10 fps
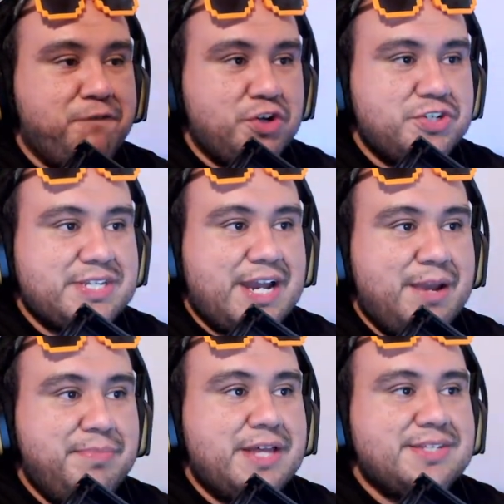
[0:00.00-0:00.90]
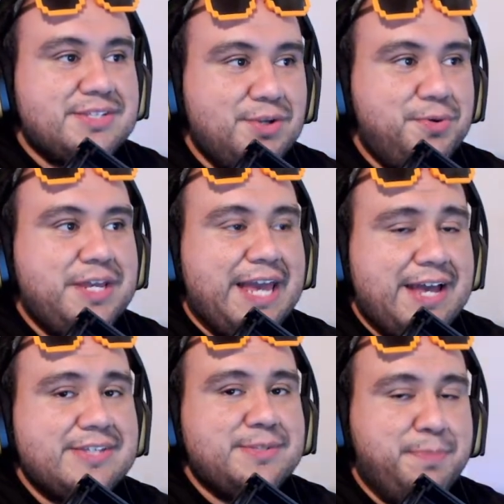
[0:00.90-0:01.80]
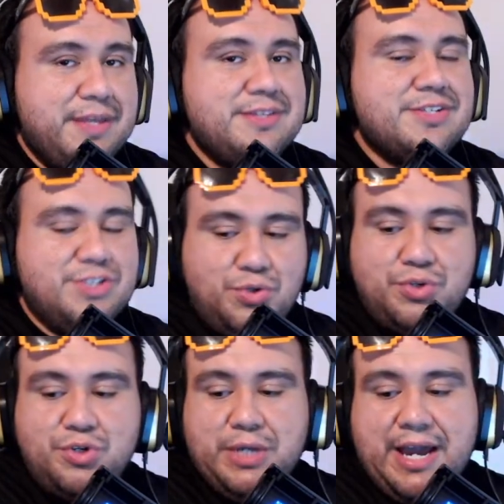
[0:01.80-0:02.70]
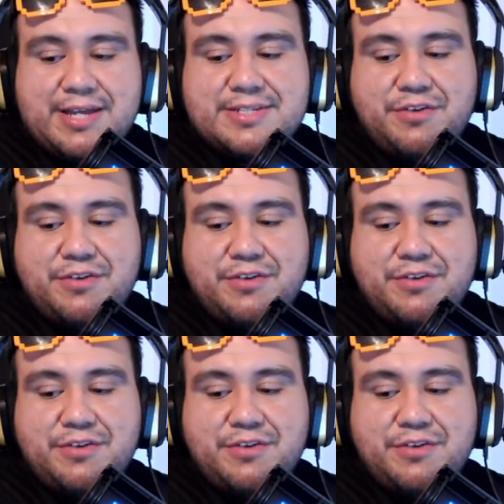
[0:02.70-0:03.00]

first time that Sony has been sued, you guys.